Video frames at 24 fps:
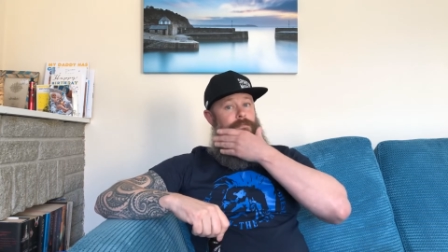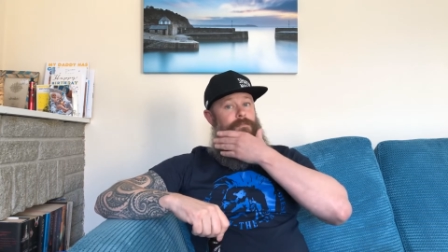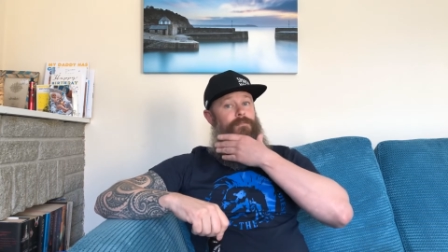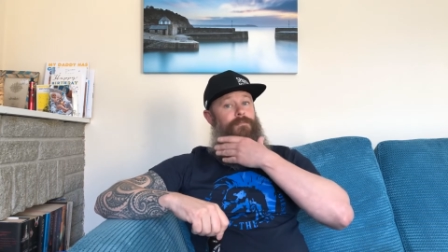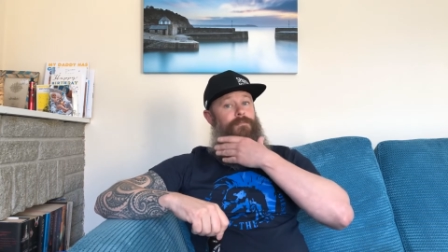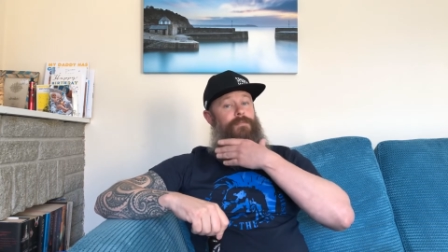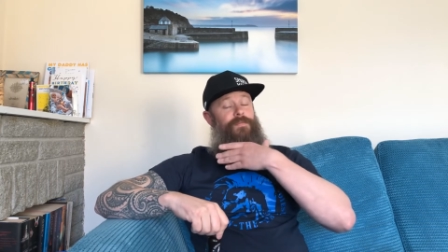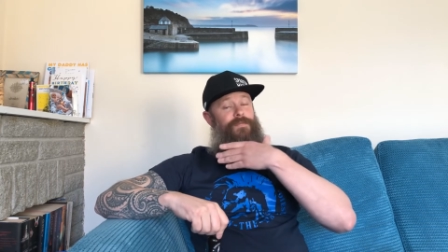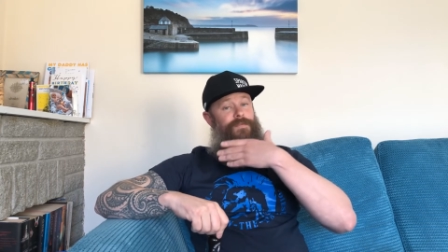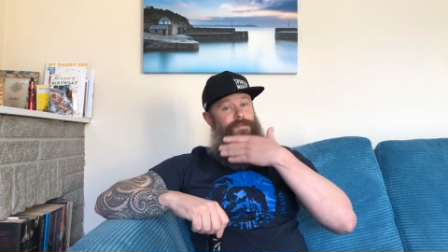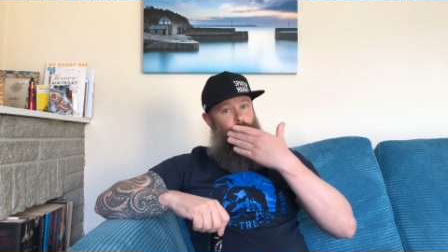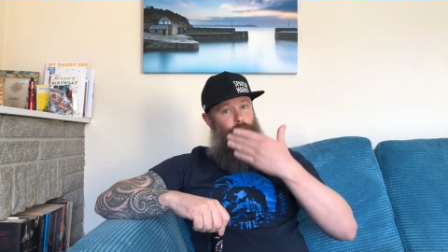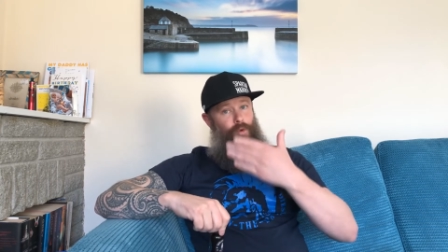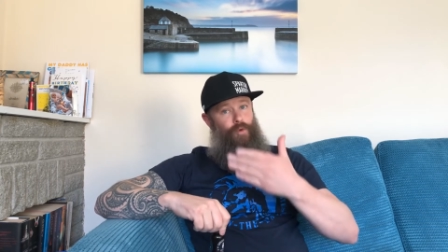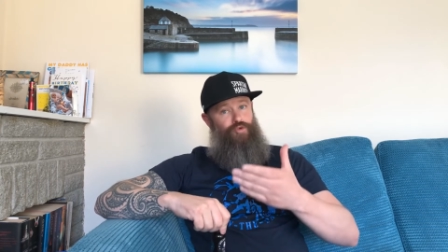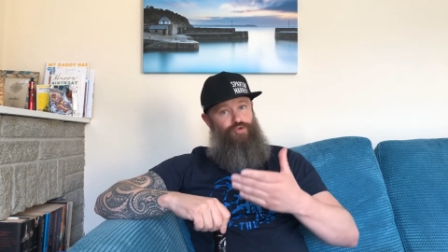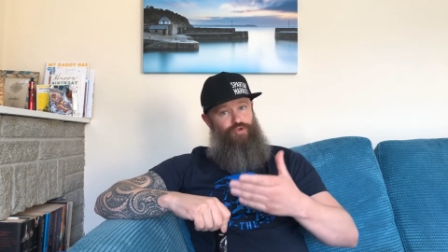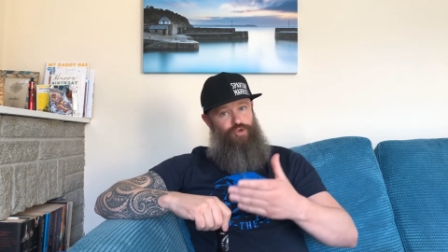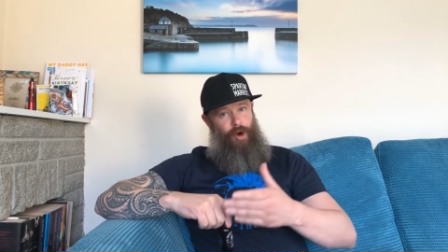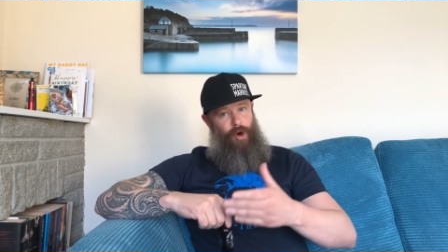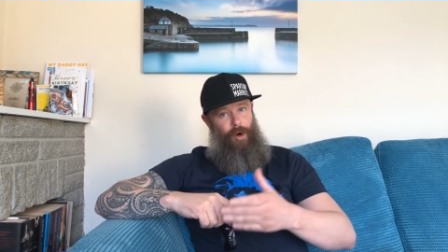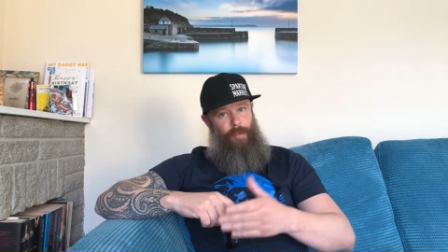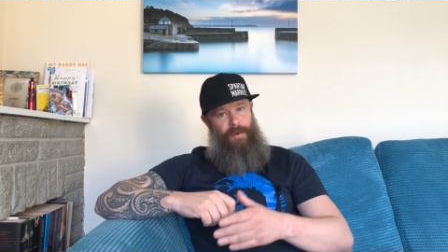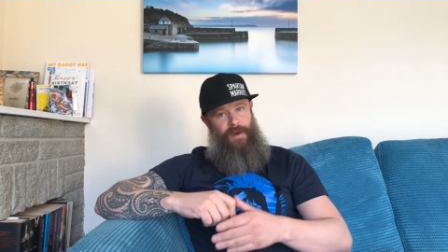full
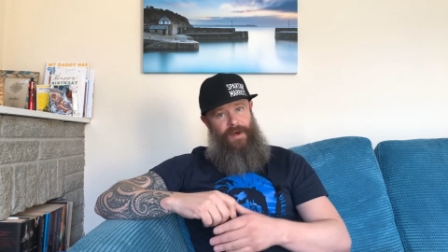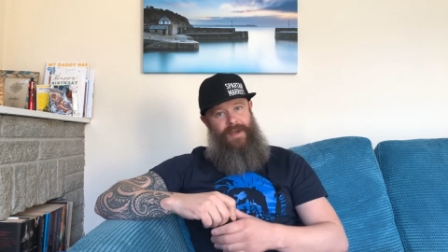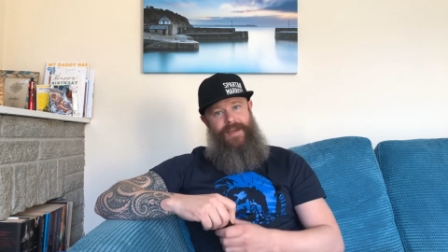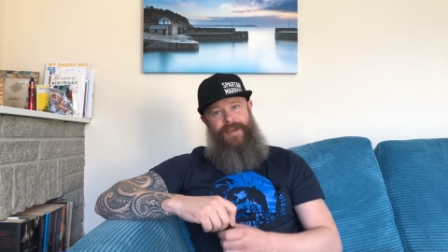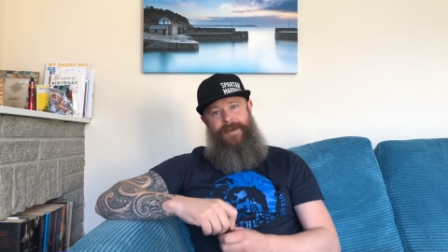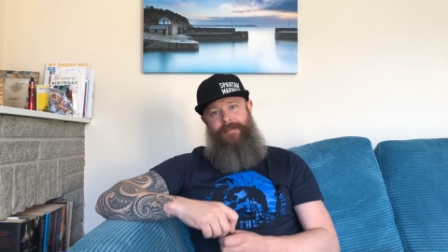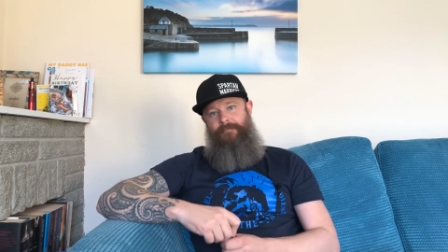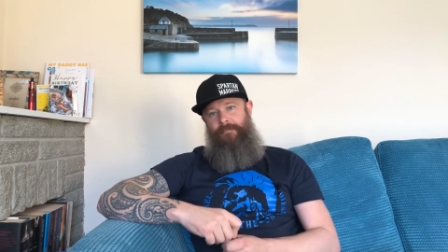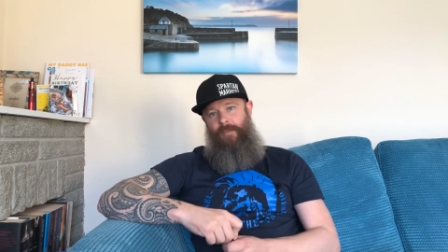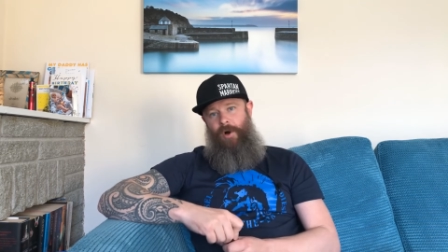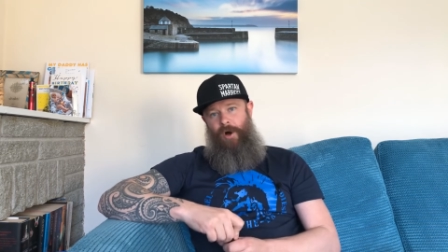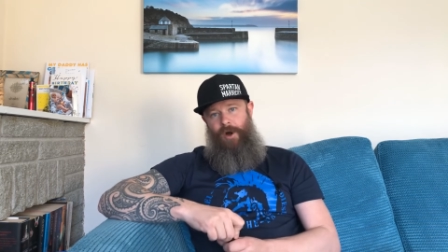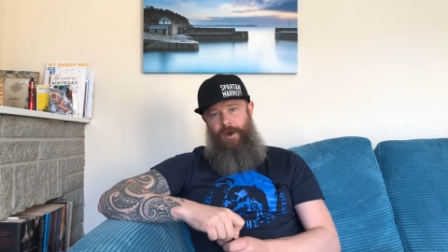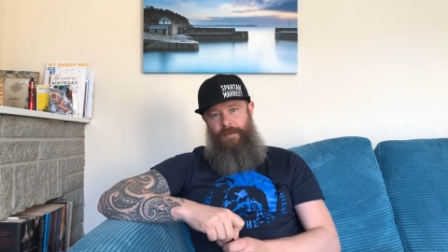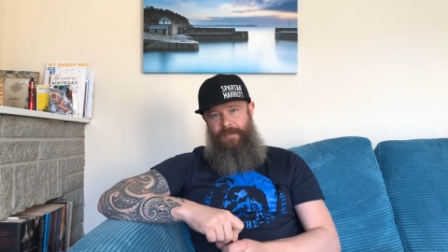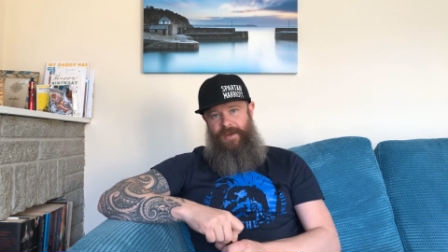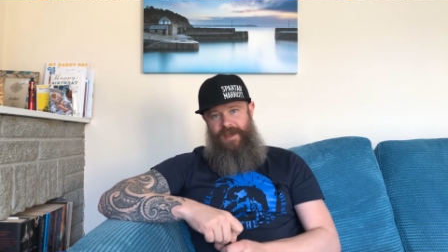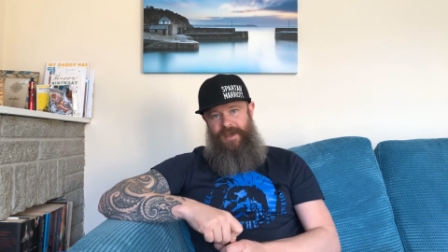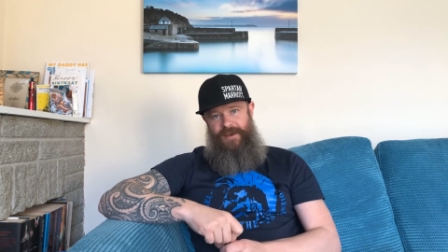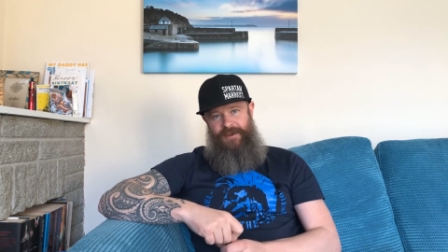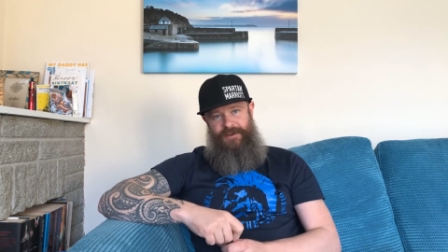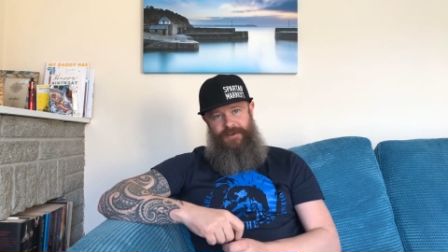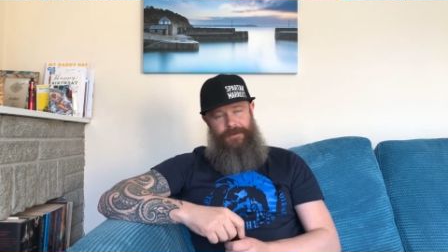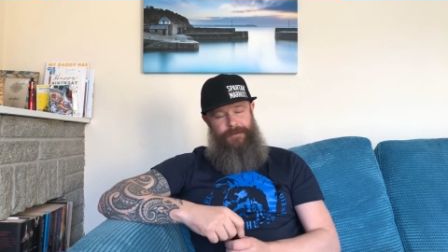dropper in my
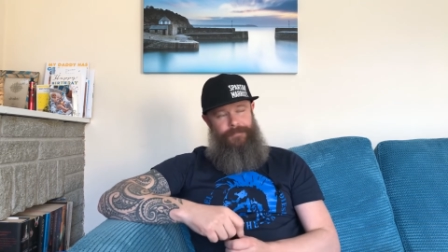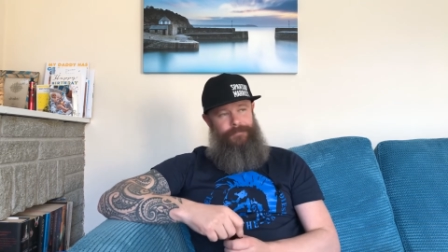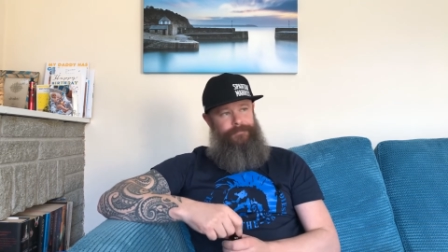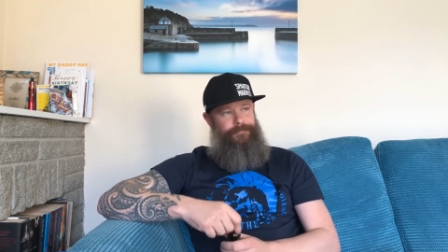beard.